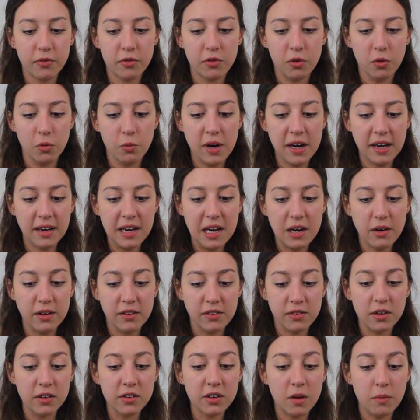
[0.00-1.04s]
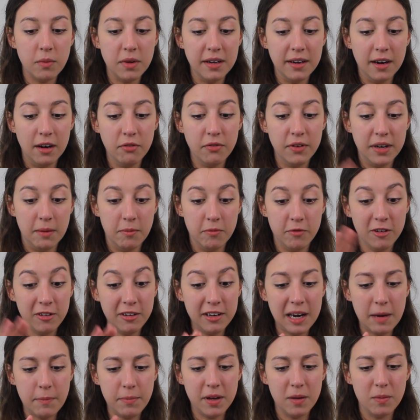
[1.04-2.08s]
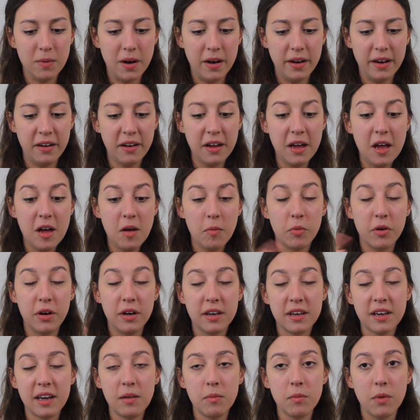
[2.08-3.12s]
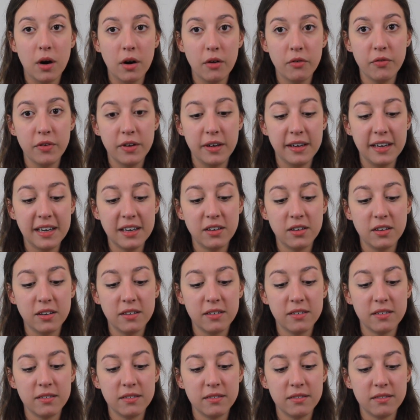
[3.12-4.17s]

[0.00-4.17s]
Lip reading: So right now it's not coming off, and I'm very happy about it, but it came off and it kind of